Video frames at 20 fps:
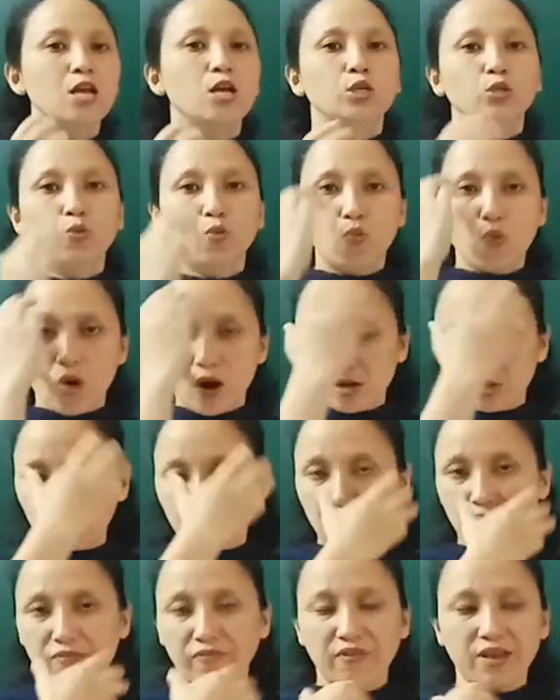To wash
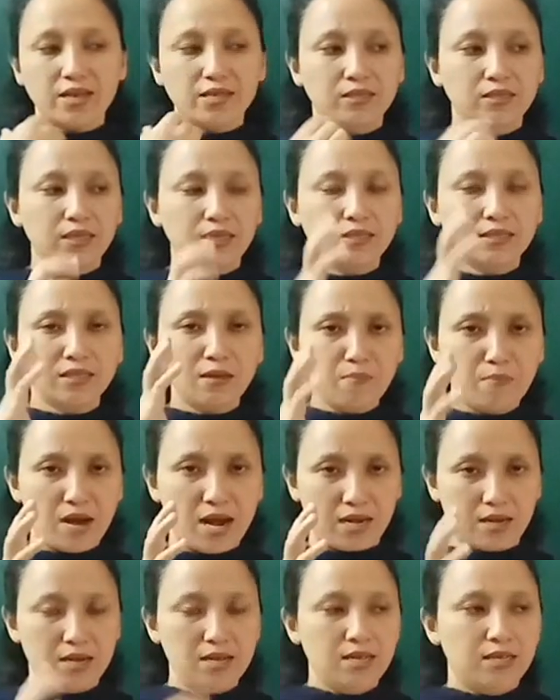our face, just a
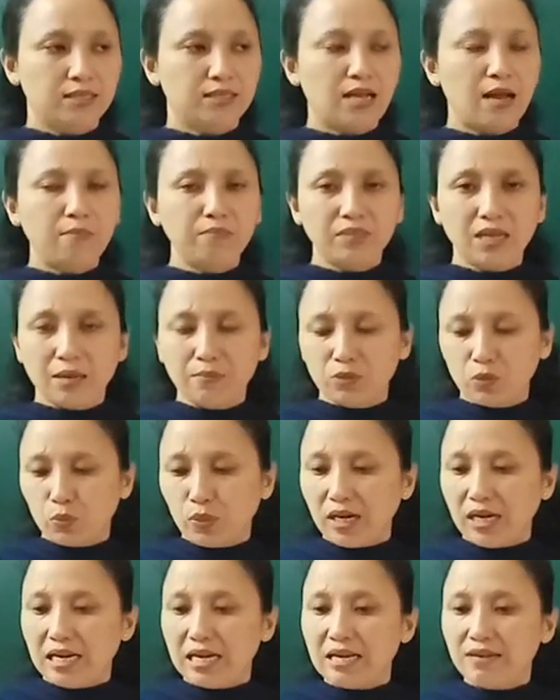mug. Sometimes
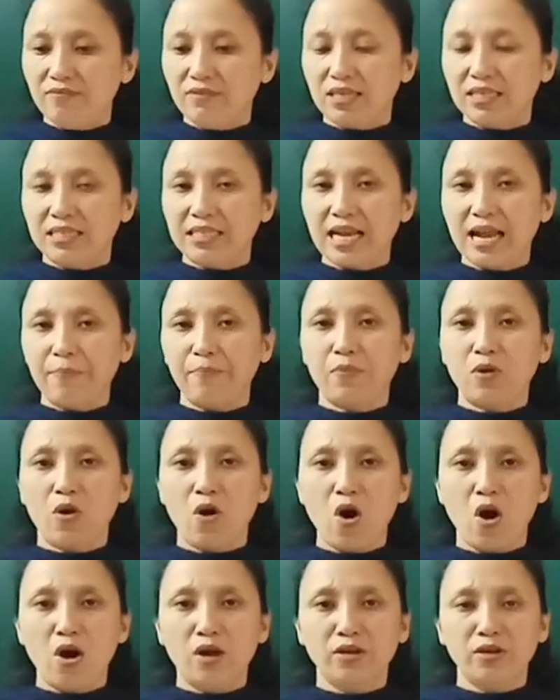we leave the tap
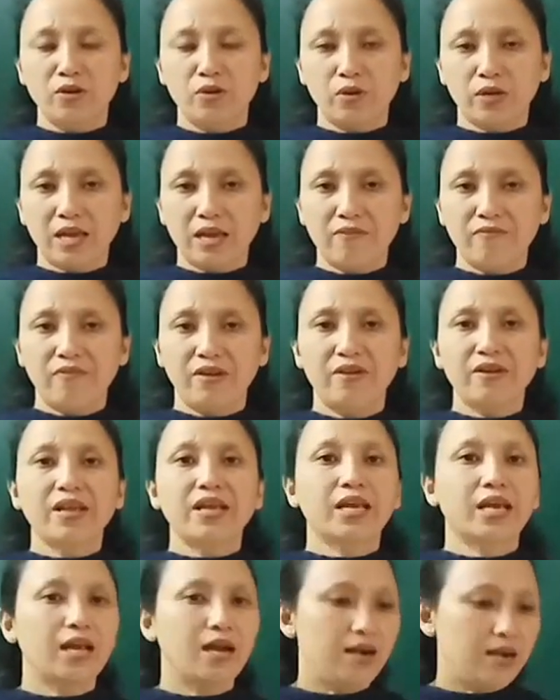on, okay,
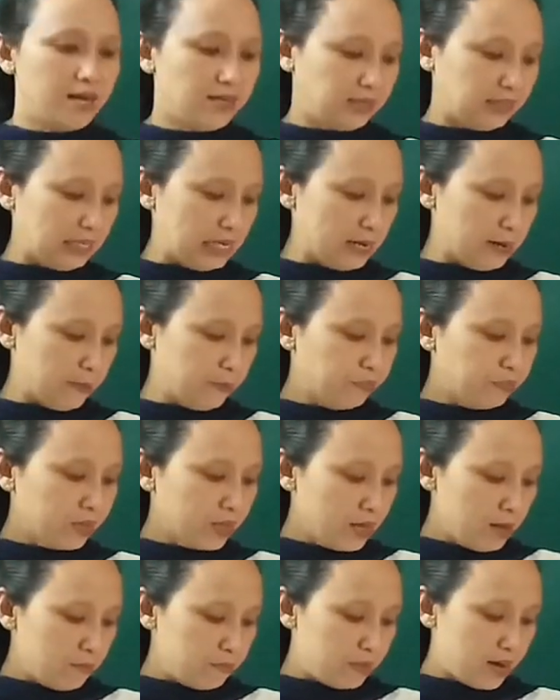very carelessly.
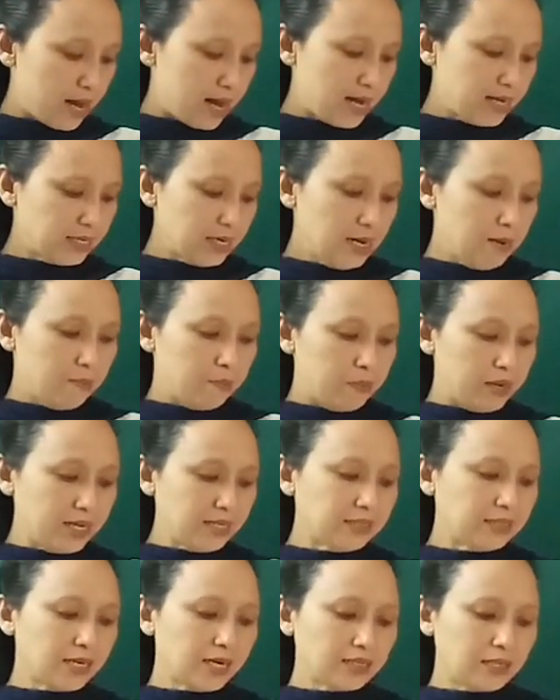But
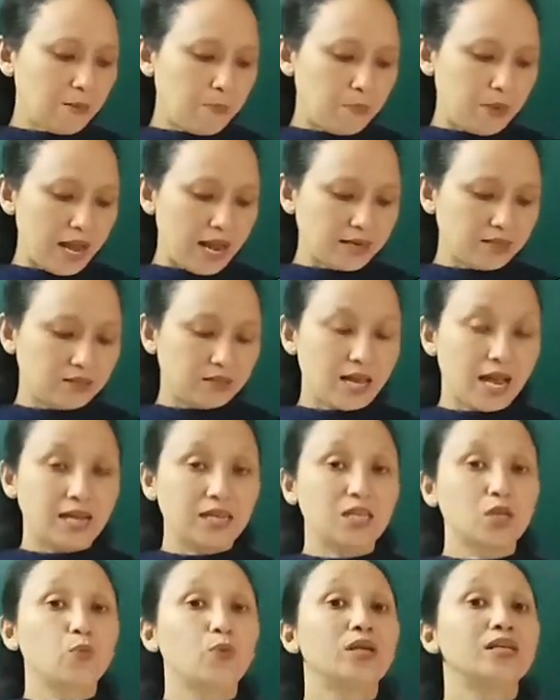please take the pledge
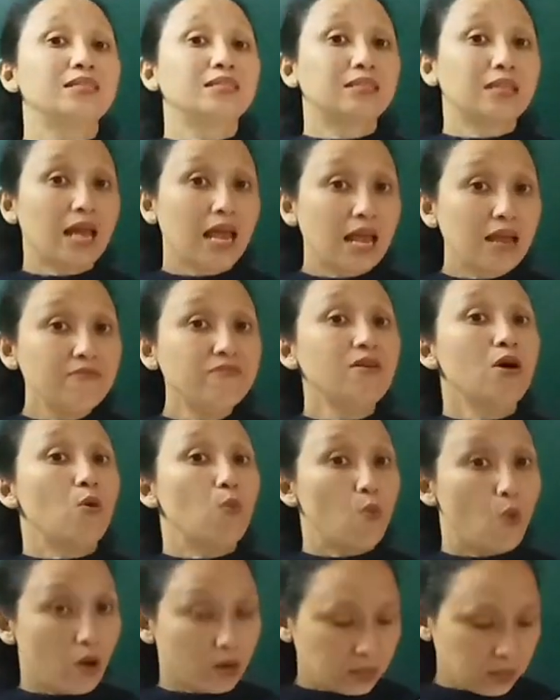that you will
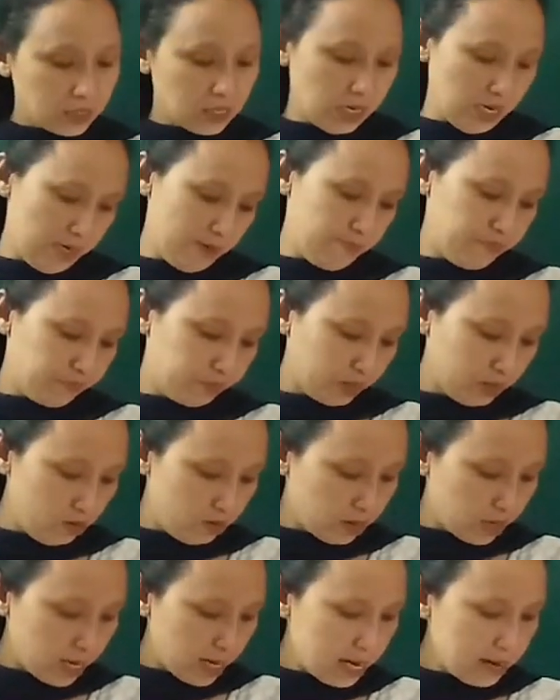save water.
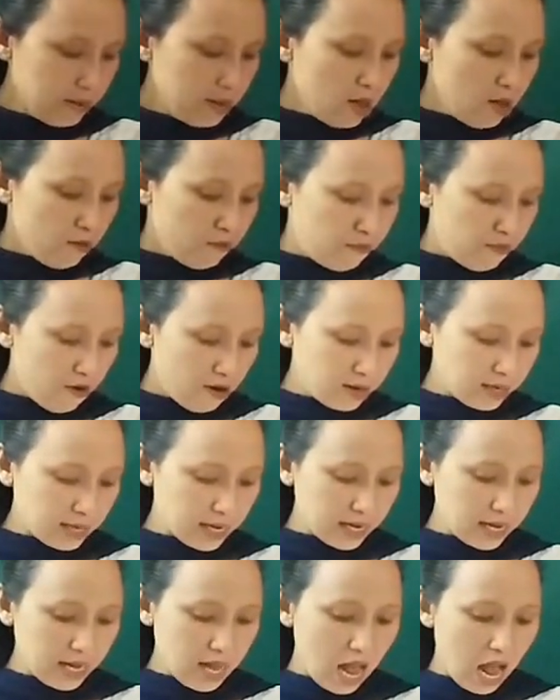Okay,
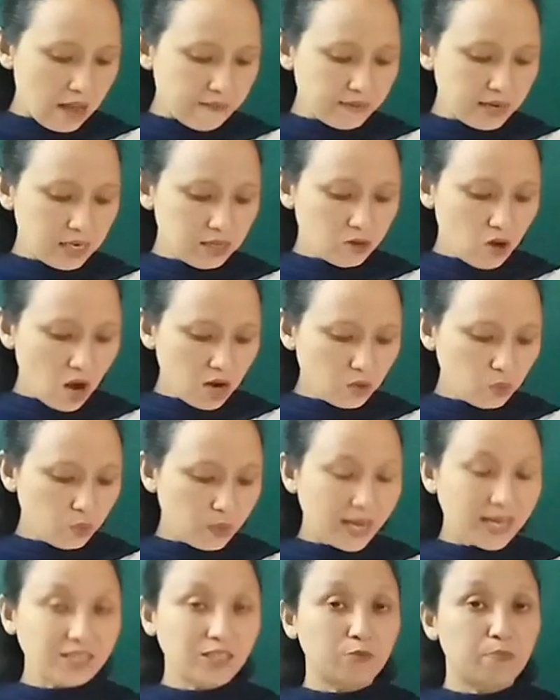fourthly, I will not
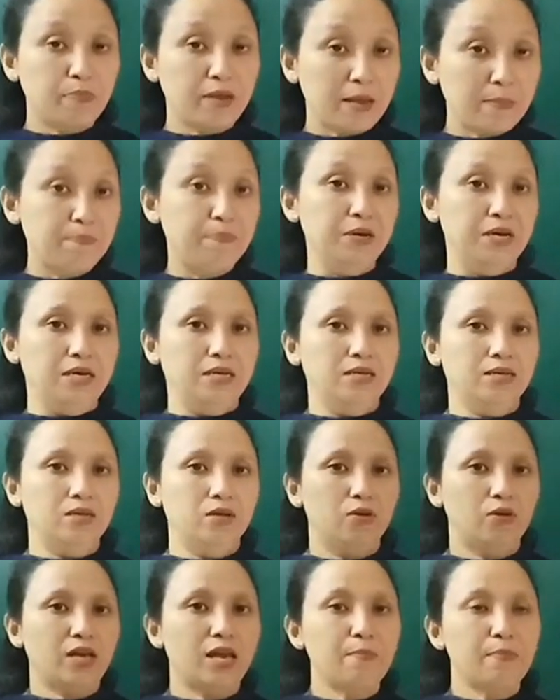waste paper.
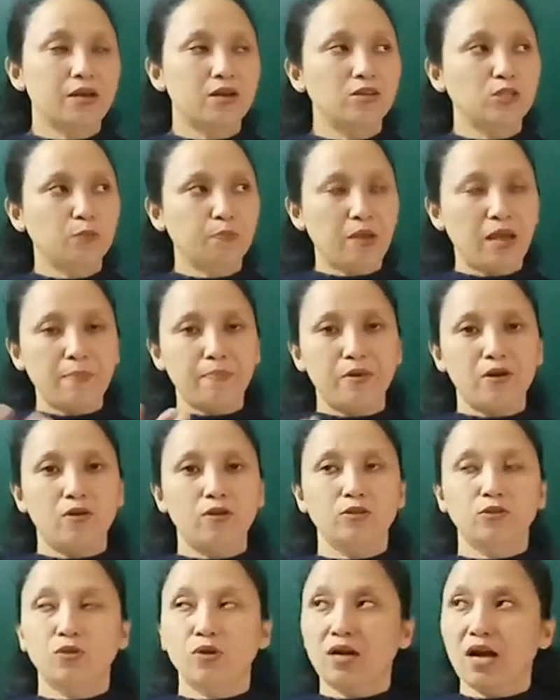Okay, because paper
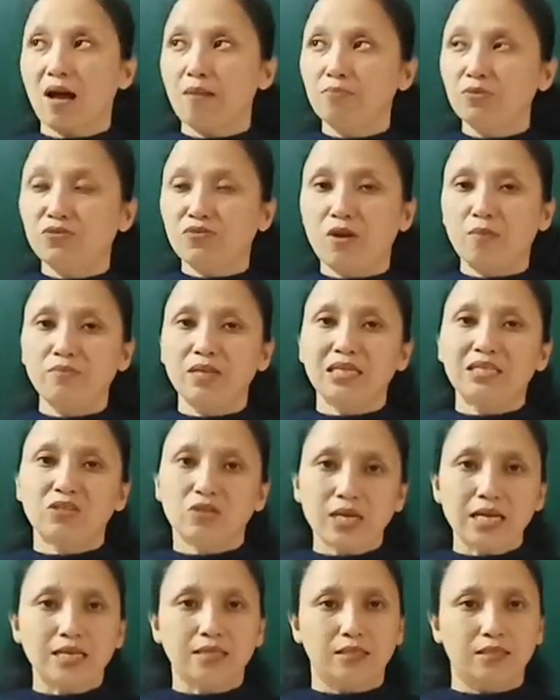also comes from the
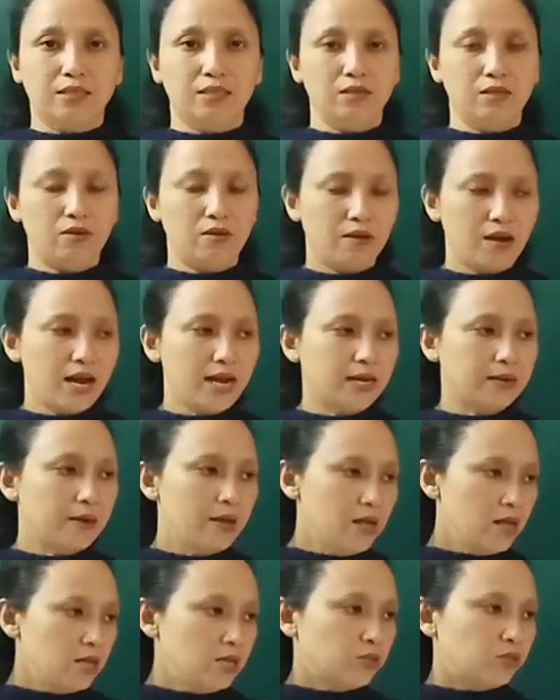trees. All right,
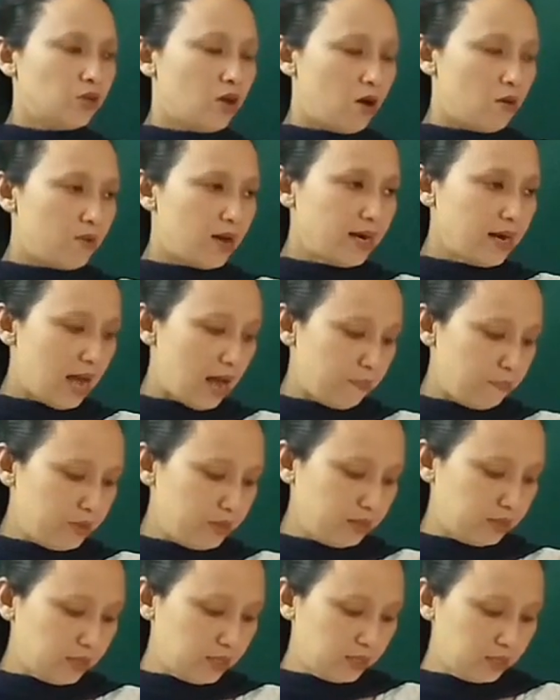so what
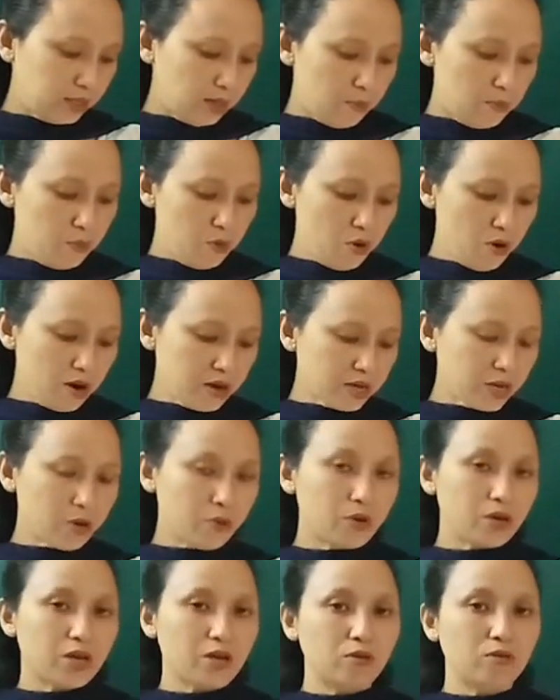happens is the more you
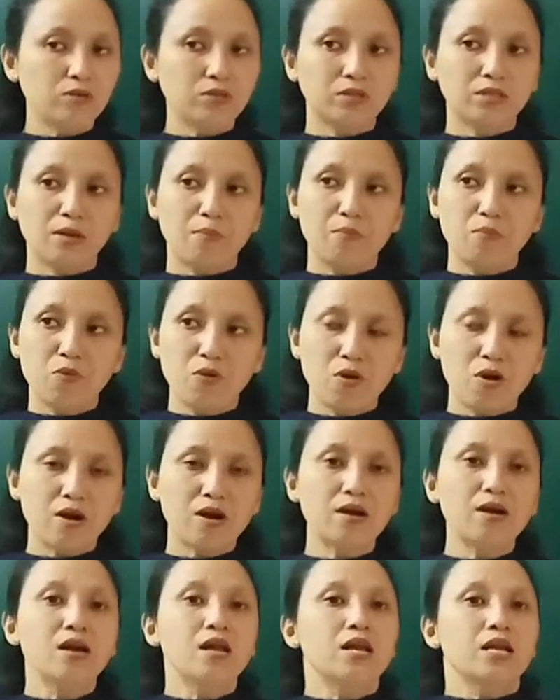use, the more
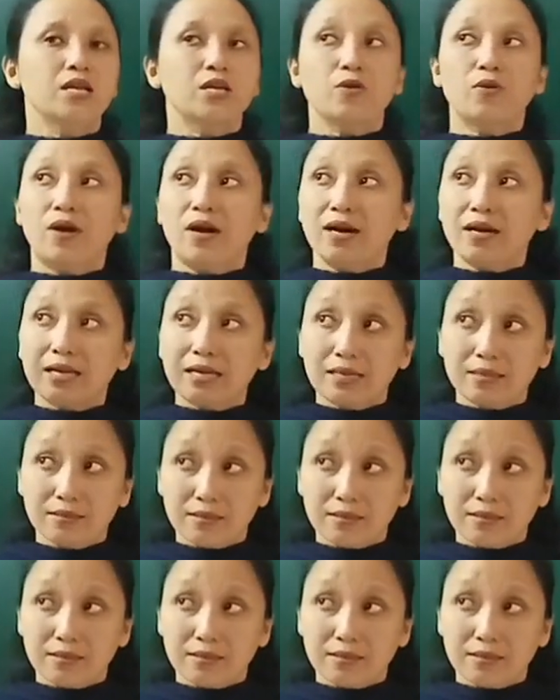you are